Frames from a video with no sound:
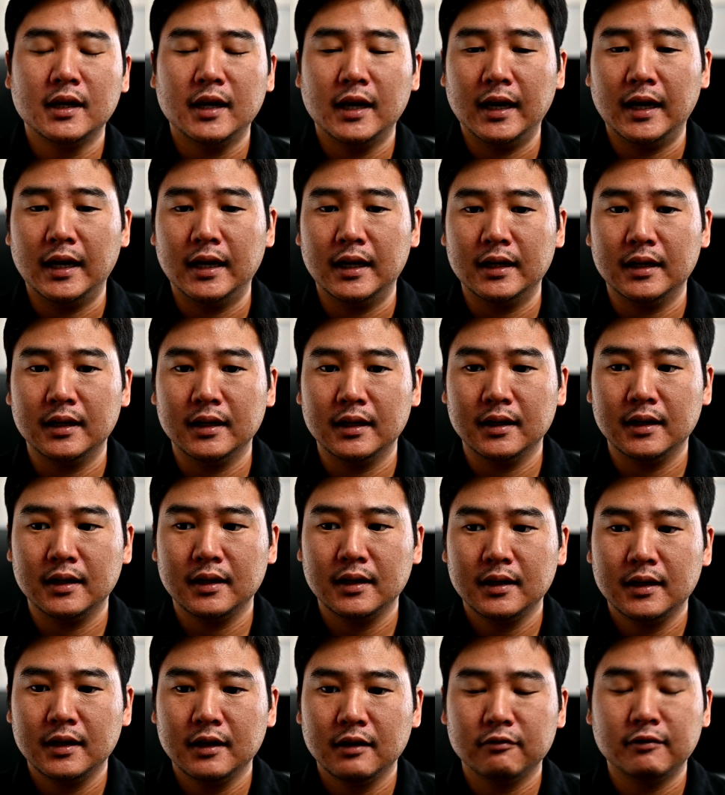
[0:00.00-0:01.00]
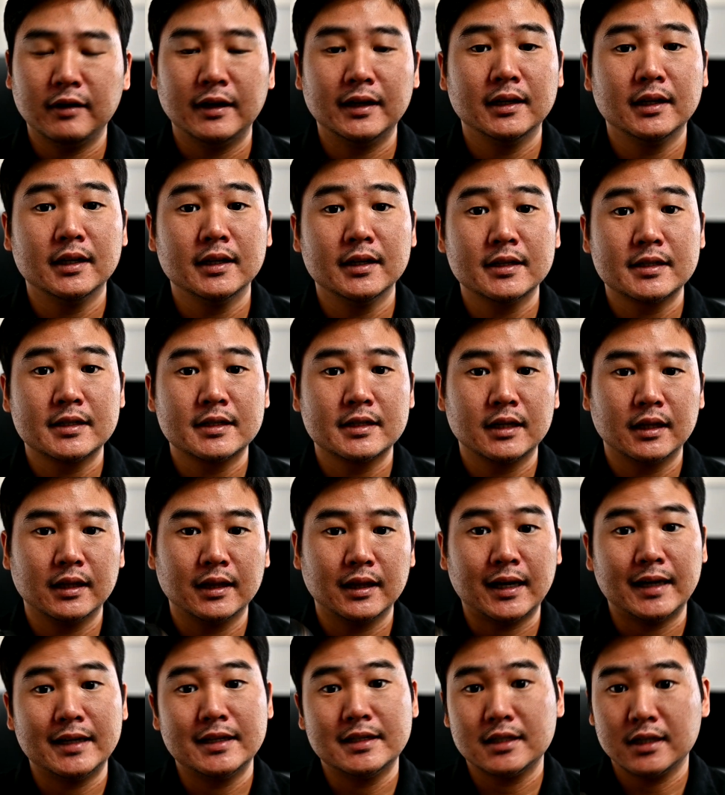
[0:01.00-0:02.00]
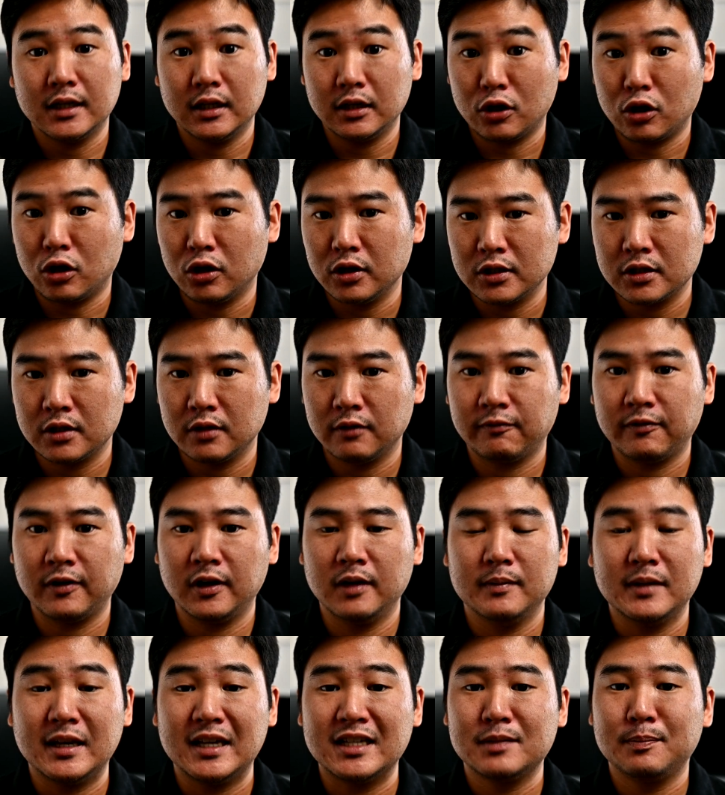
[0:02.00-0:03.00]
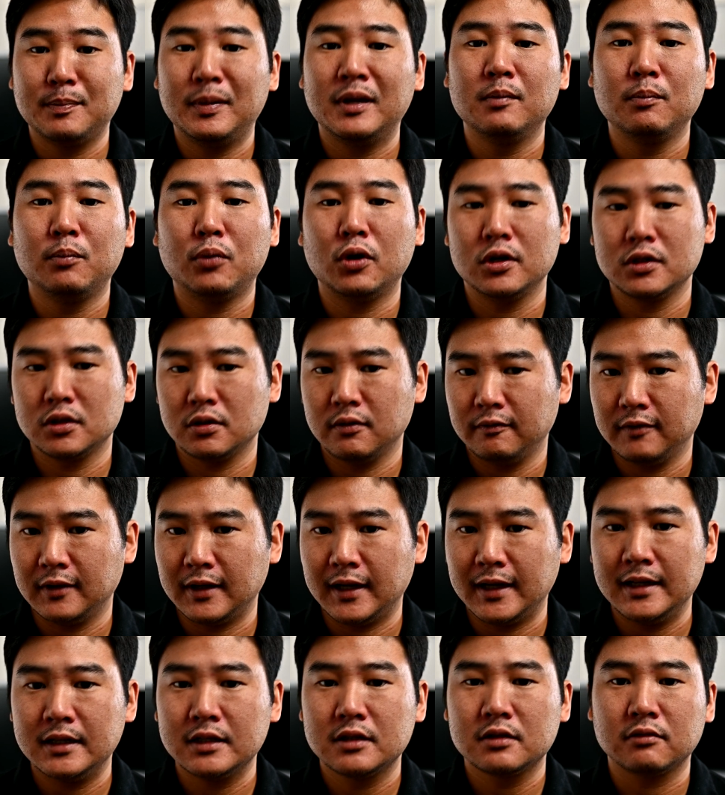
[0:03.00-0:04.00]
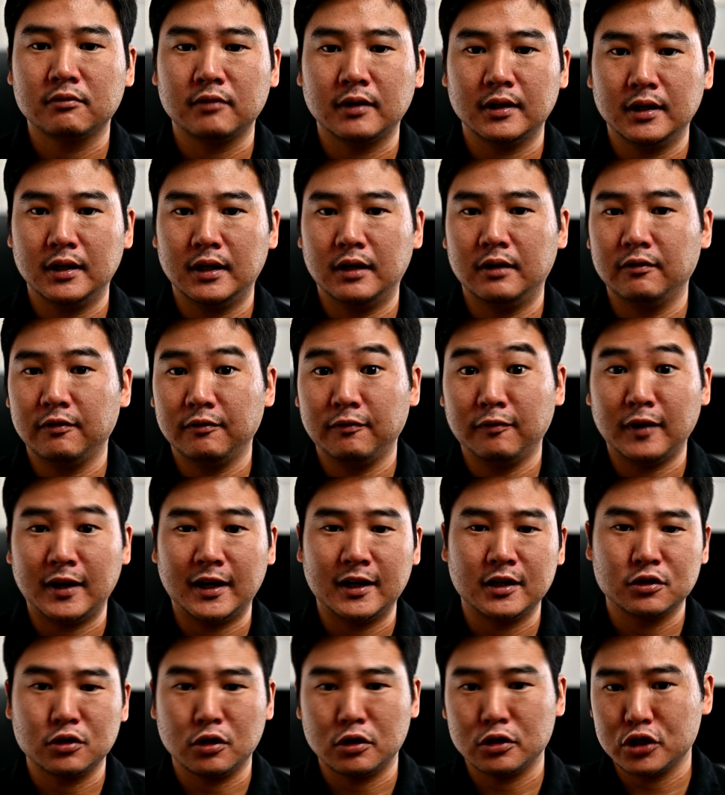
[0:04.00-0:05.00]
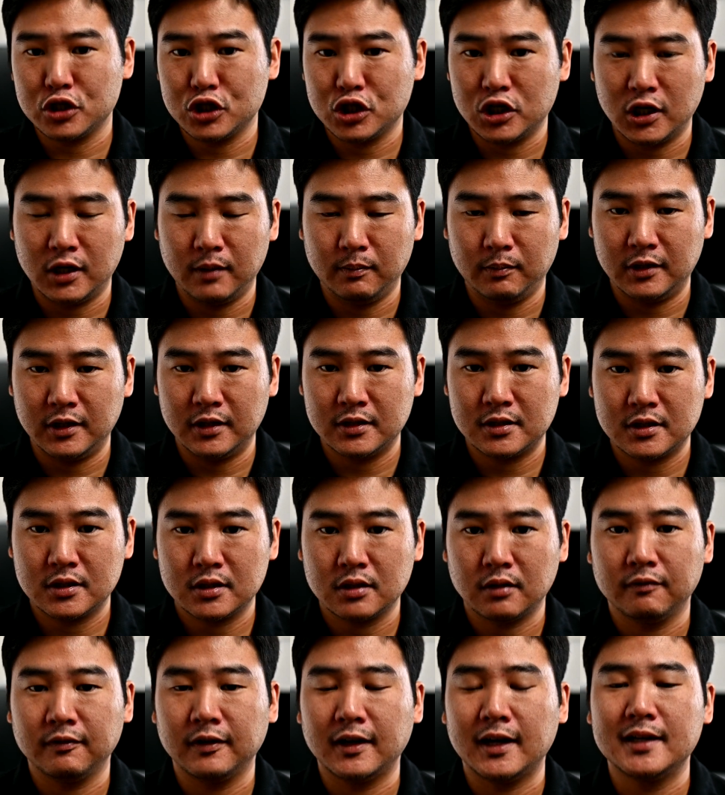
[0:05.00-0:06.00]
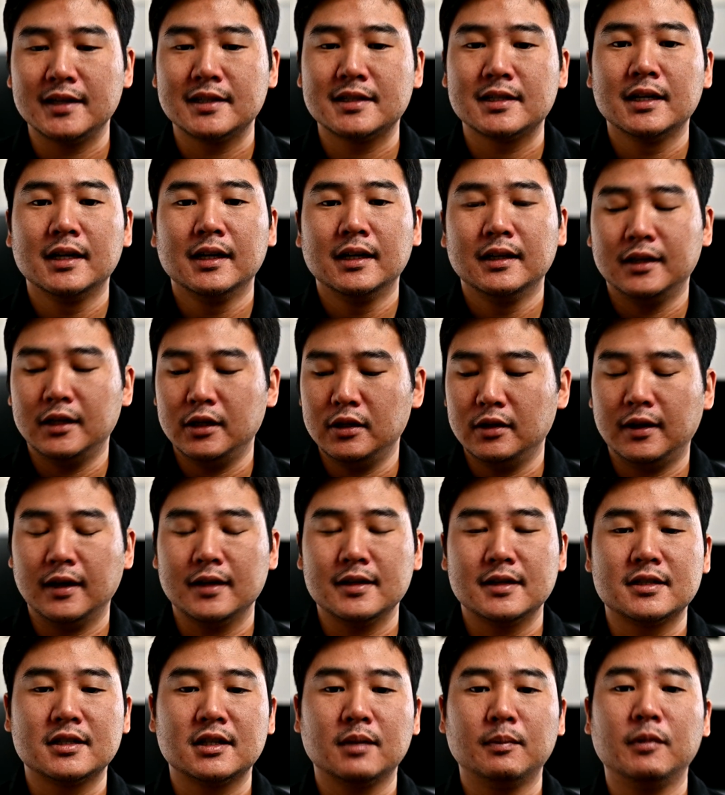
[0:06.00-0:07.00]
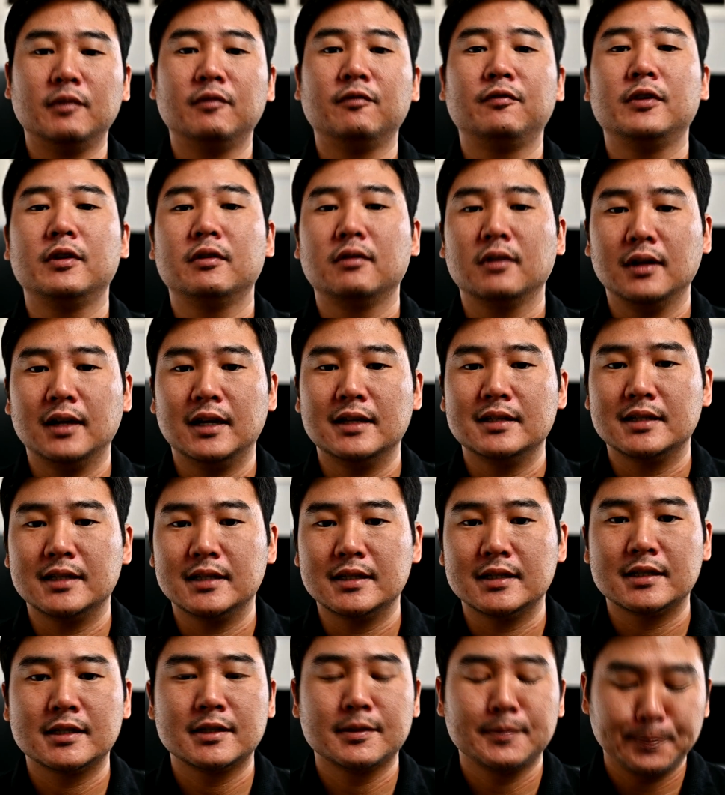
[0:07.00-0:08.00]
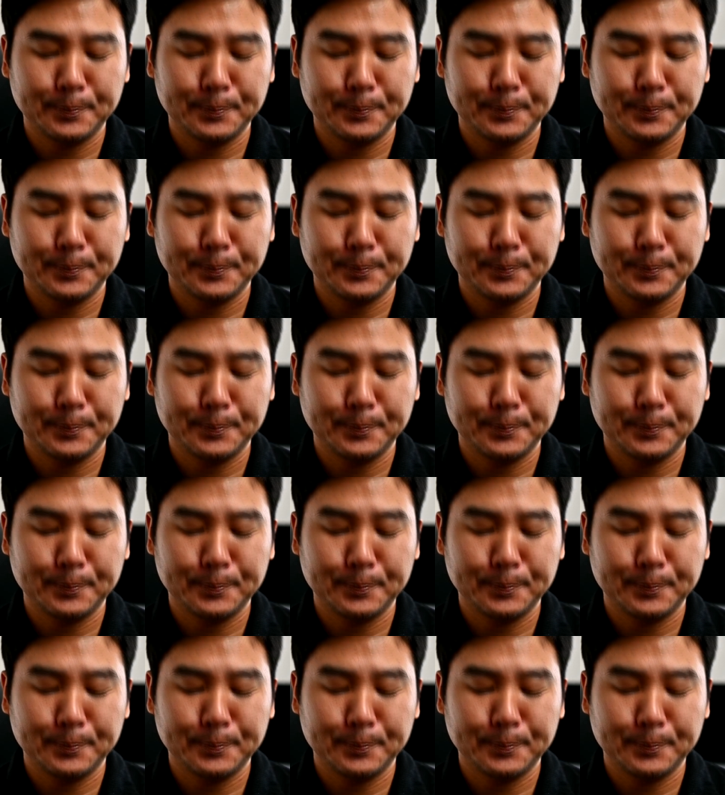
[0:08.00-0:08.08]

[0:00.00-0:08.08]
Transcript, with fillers: and renders lights in the corners of the frame as pinpoints of light rather than flying saucer-shaped discs of lights that you get in some inferior lenses.